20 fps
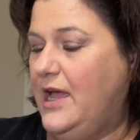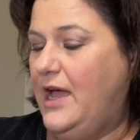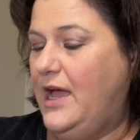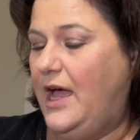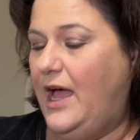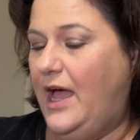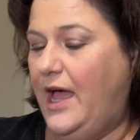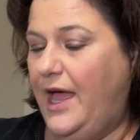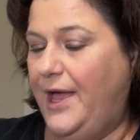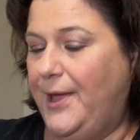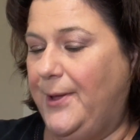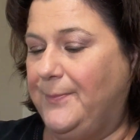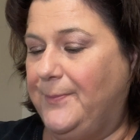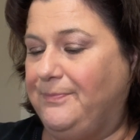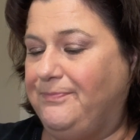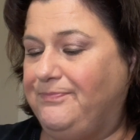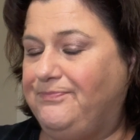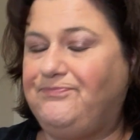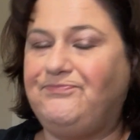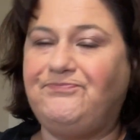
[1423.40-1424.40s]

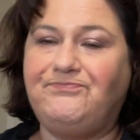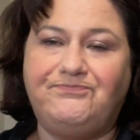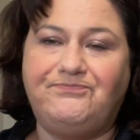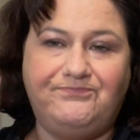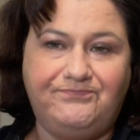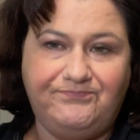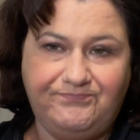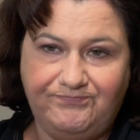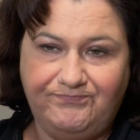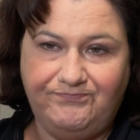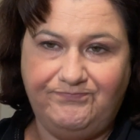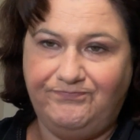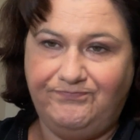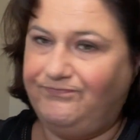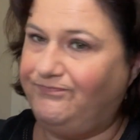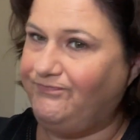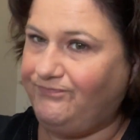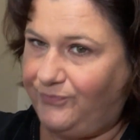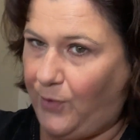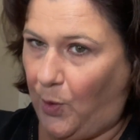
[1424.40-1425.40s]
Um,
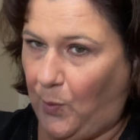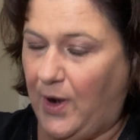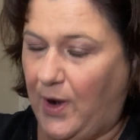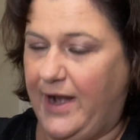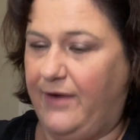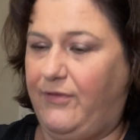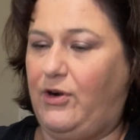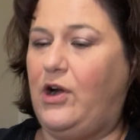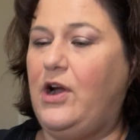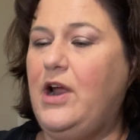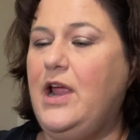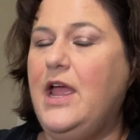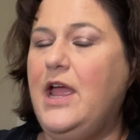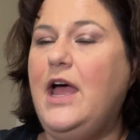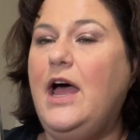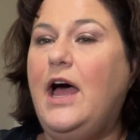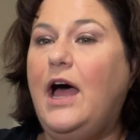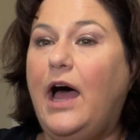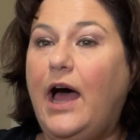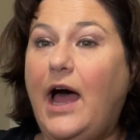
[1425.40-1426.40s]
whatever.
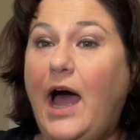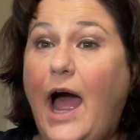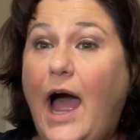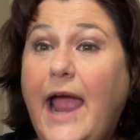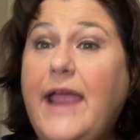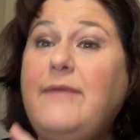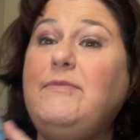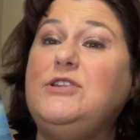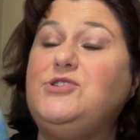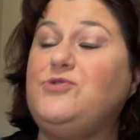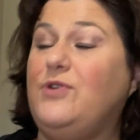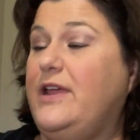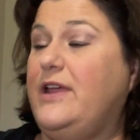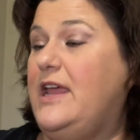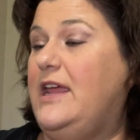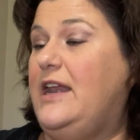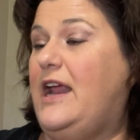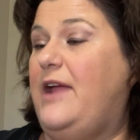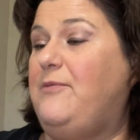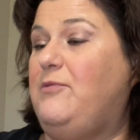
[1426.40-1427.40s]
I'm enjoying
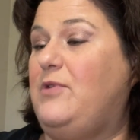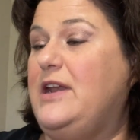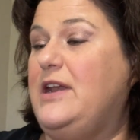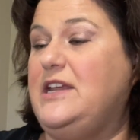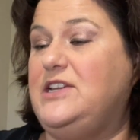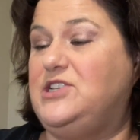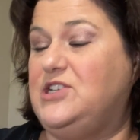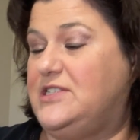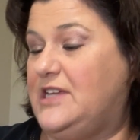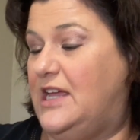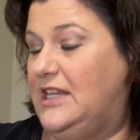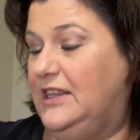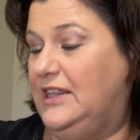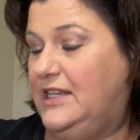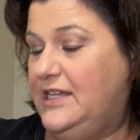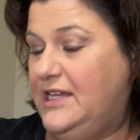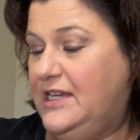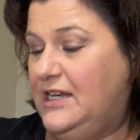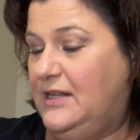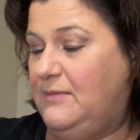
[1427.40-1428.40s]
it. I'm reading just a
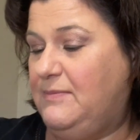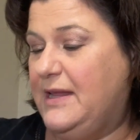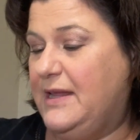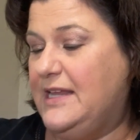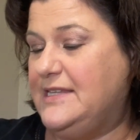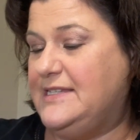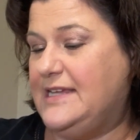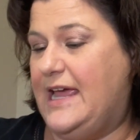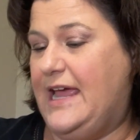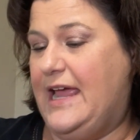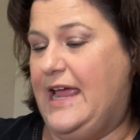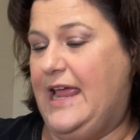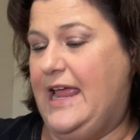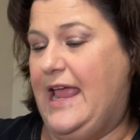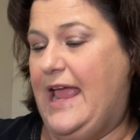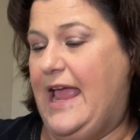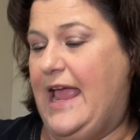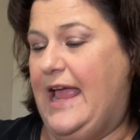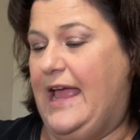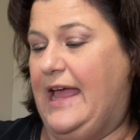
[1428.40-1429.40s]
little bit a day
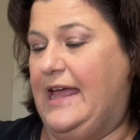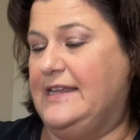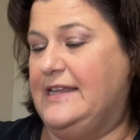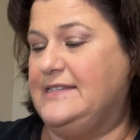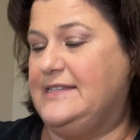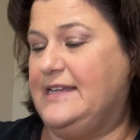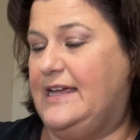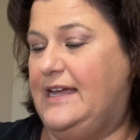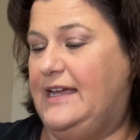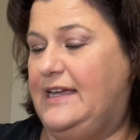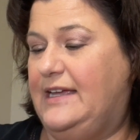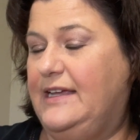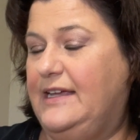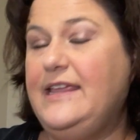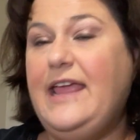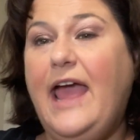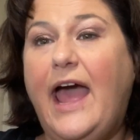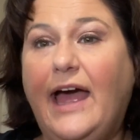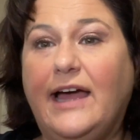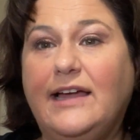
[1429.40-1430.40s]
and uh,
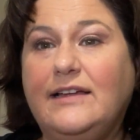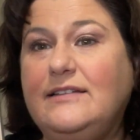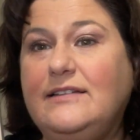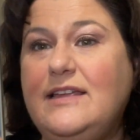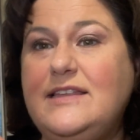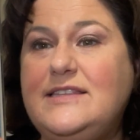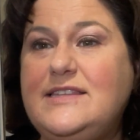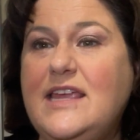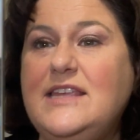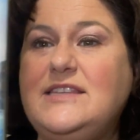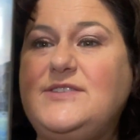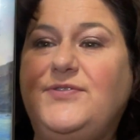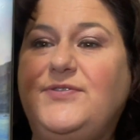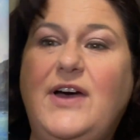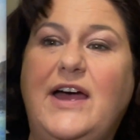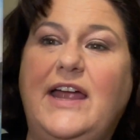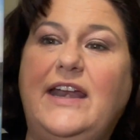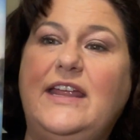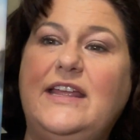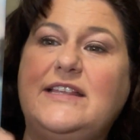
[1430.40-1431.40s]
yeah, it's it's
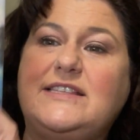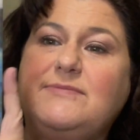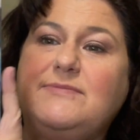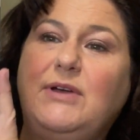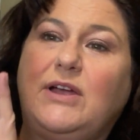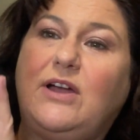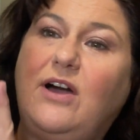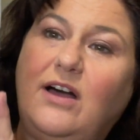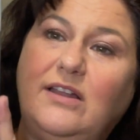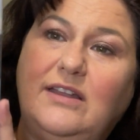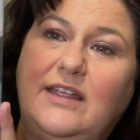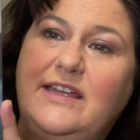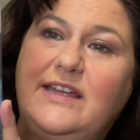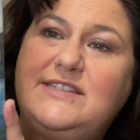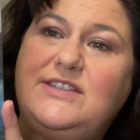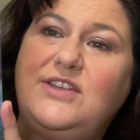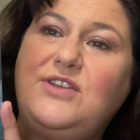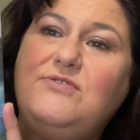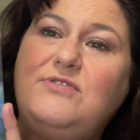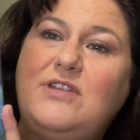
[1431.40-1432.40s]
fun. It's McCullough,
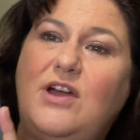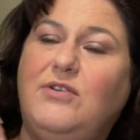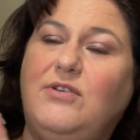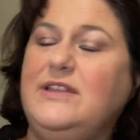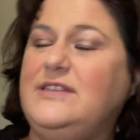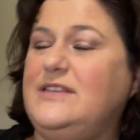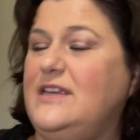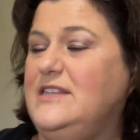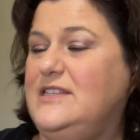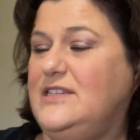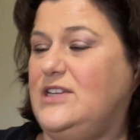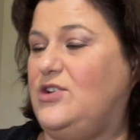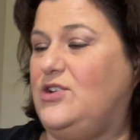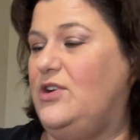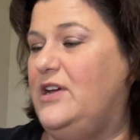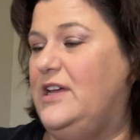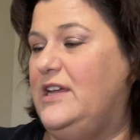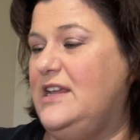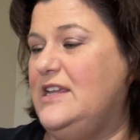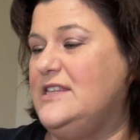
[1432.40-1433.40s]
so you know it's it's
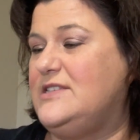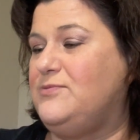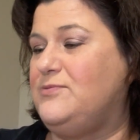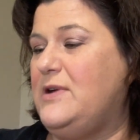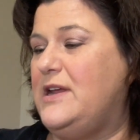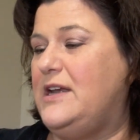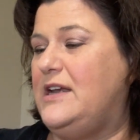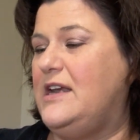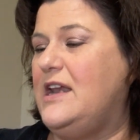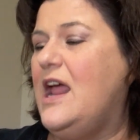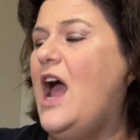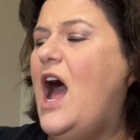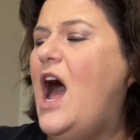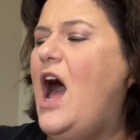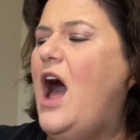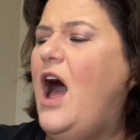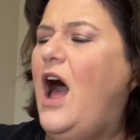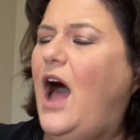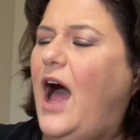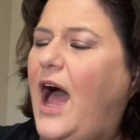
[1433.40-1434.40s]
good. It's written.
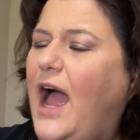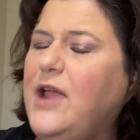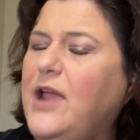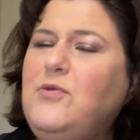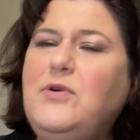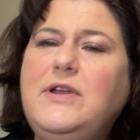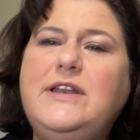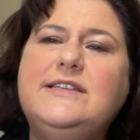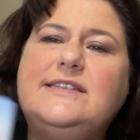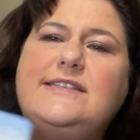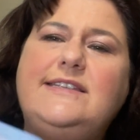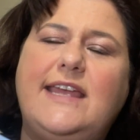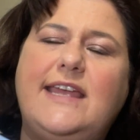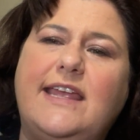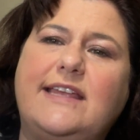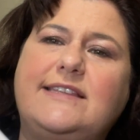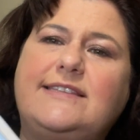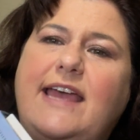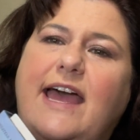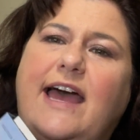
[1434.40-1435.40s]
I wouldn't say
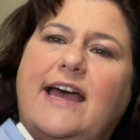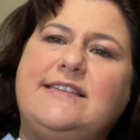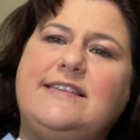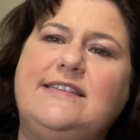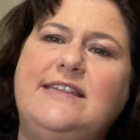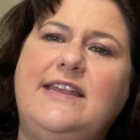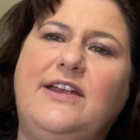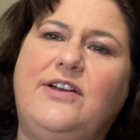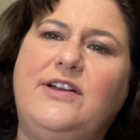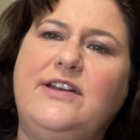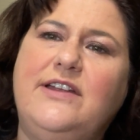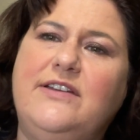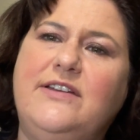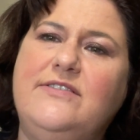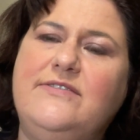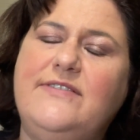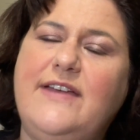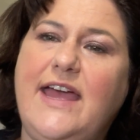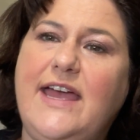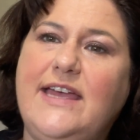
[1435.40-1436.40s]
it's as
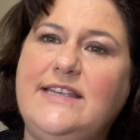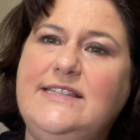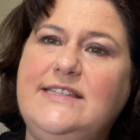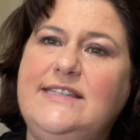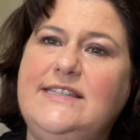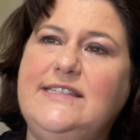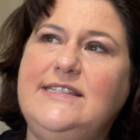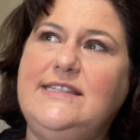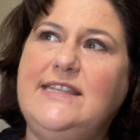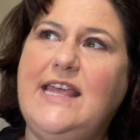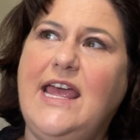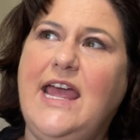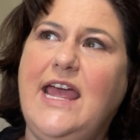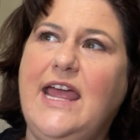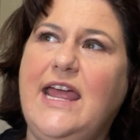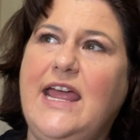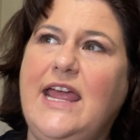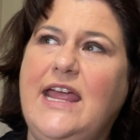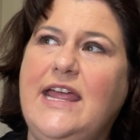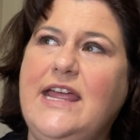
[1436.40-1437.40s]
narrative as
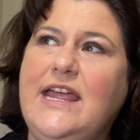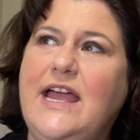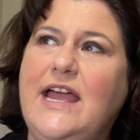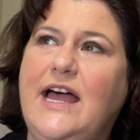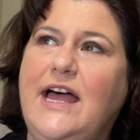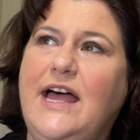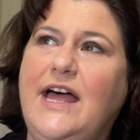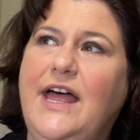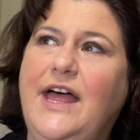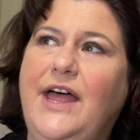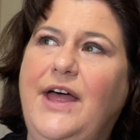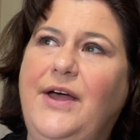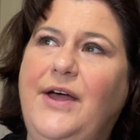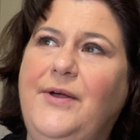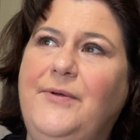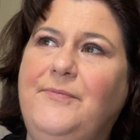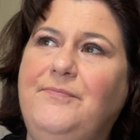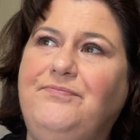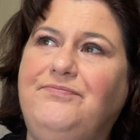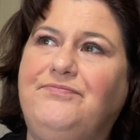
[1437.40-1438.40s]
say
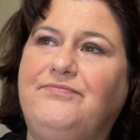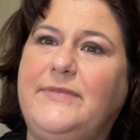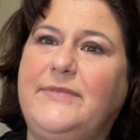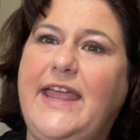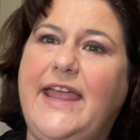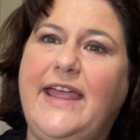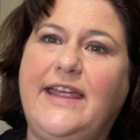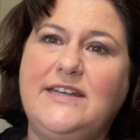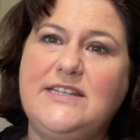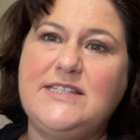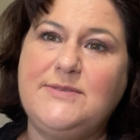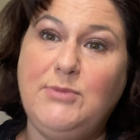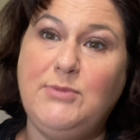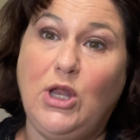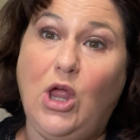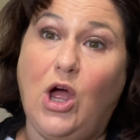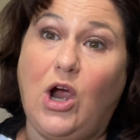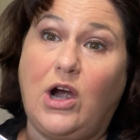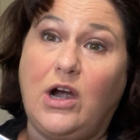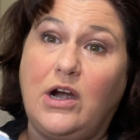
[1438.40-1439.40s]
um, Candice
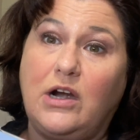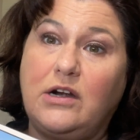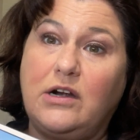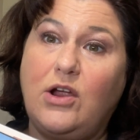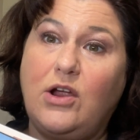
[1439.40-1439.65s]
Millard